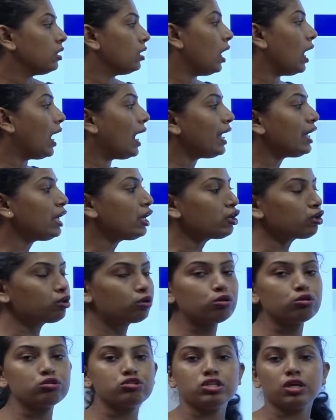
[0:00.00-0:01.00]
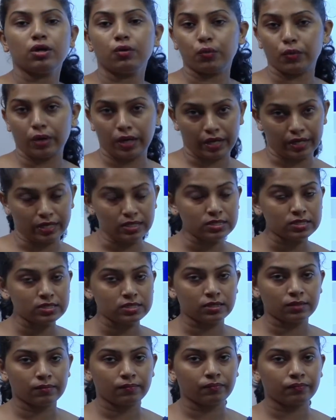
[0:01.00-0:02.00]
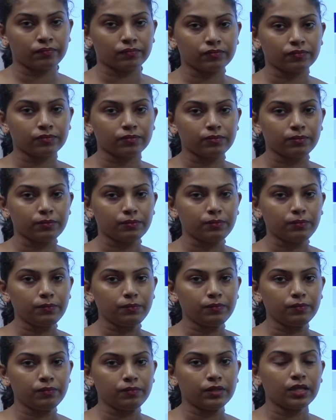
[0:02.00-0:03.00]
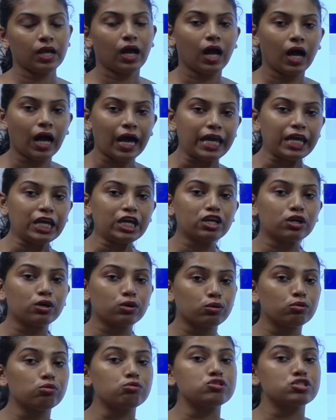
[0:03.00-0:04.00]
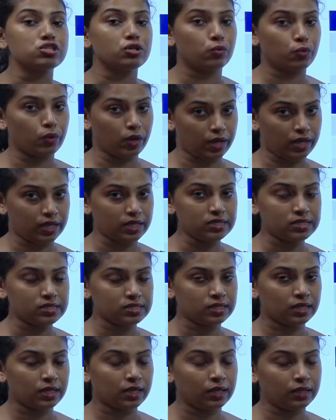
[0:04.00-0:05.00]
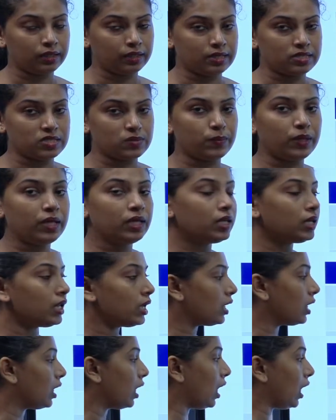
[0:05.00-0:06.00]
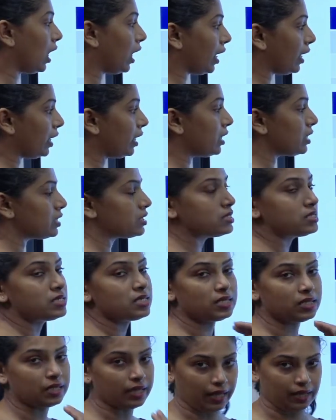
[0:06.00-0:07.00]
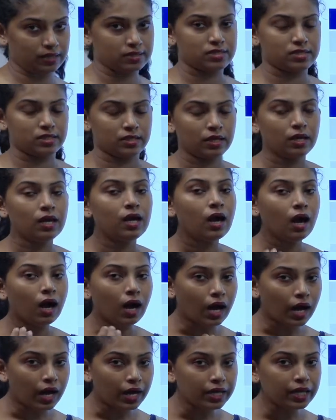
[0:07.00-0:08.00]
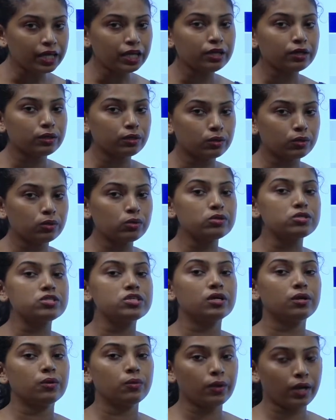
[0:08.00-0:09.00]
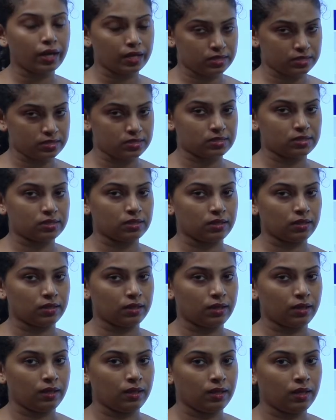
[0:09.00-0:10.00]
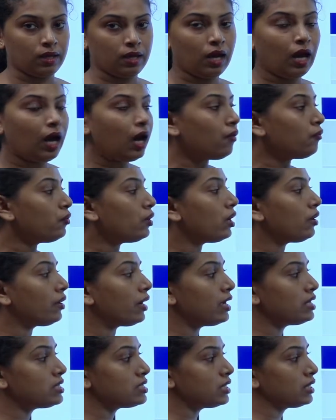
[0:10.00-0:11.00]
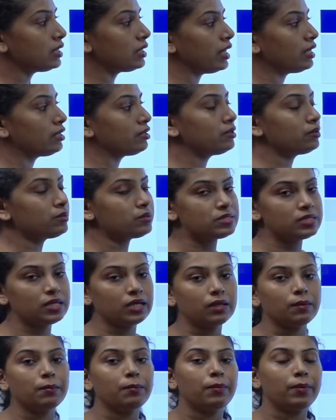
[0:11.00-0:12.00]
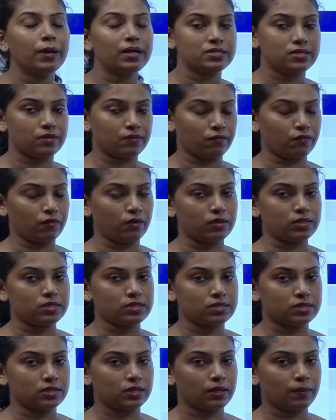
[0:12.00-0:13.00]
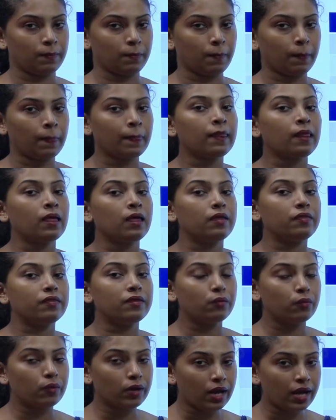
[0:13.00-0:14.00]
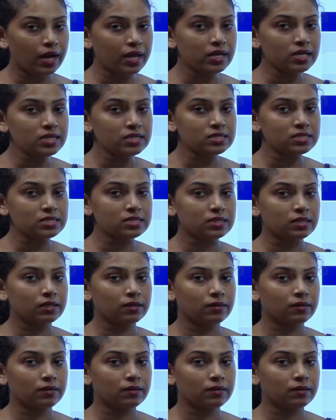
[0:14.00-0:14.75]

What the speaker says: I cooked rice. I cooked rice. That means I did that. I cooked rice. How you are writing that using passive voice? The rice